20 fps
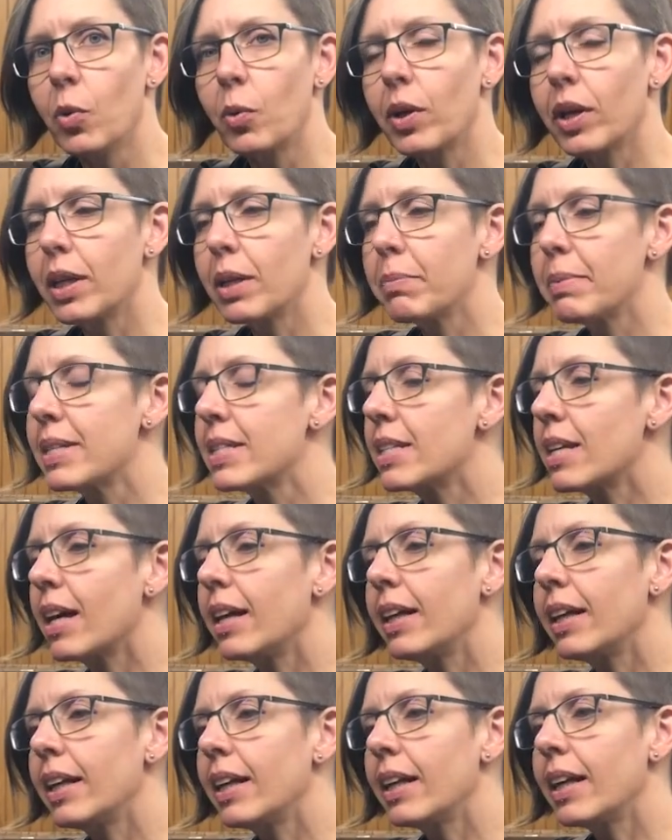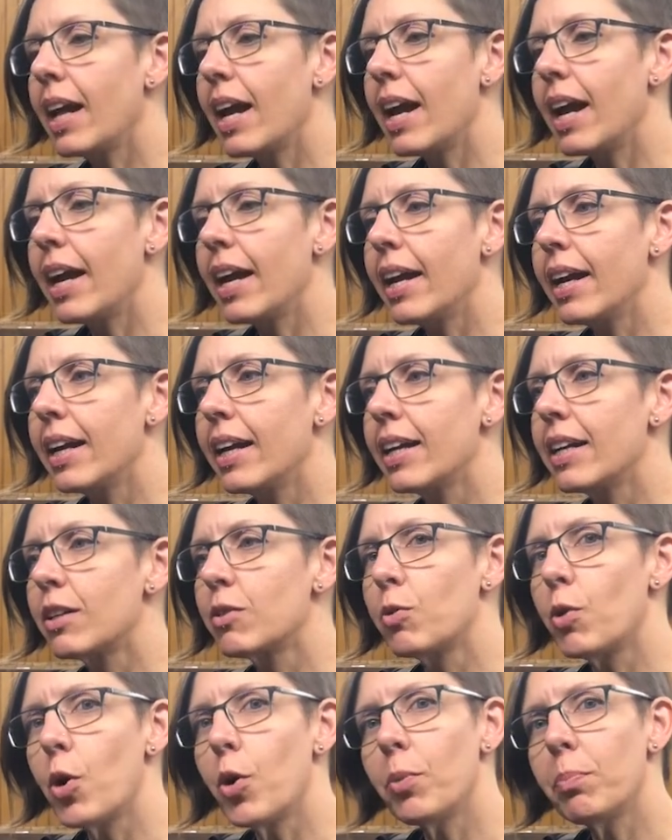We're going to be setting
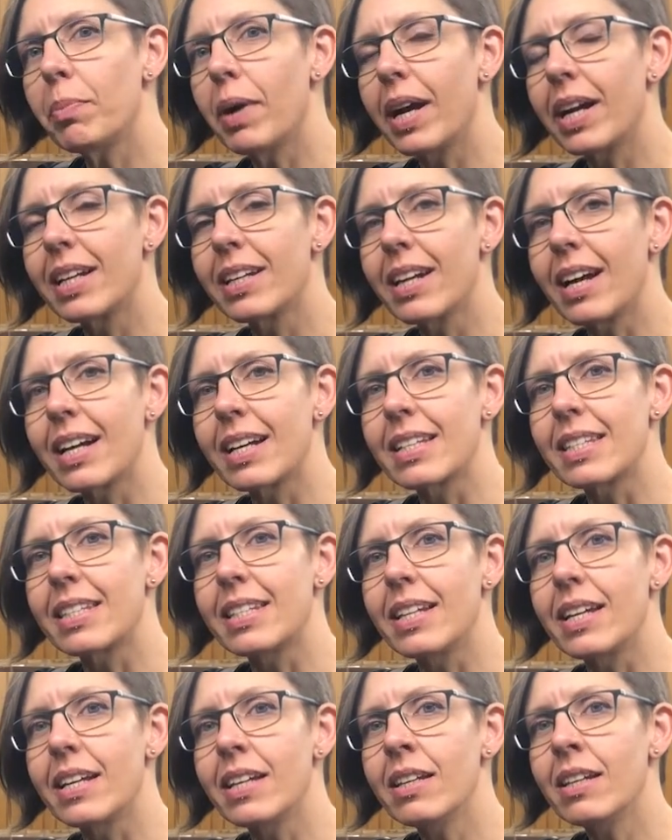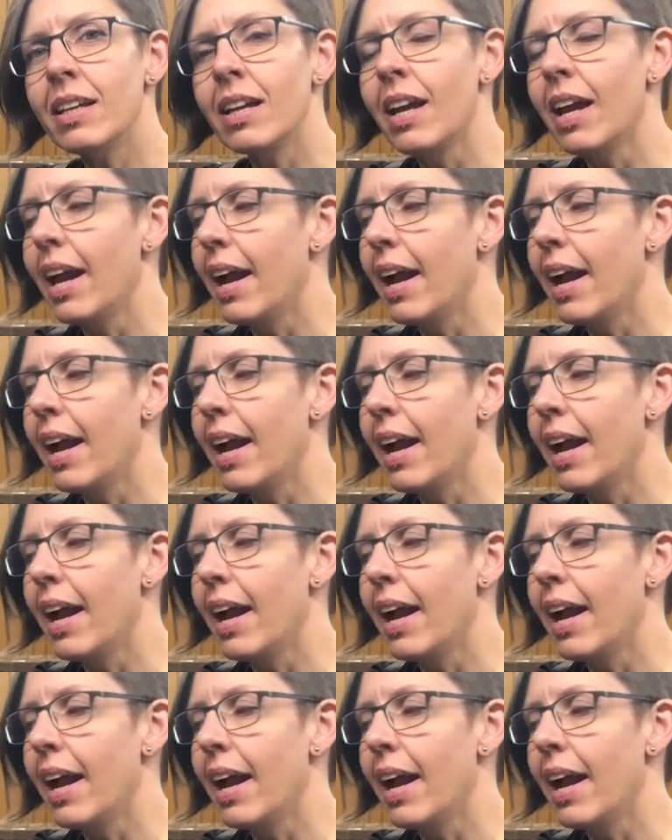a quote by Anais Nin.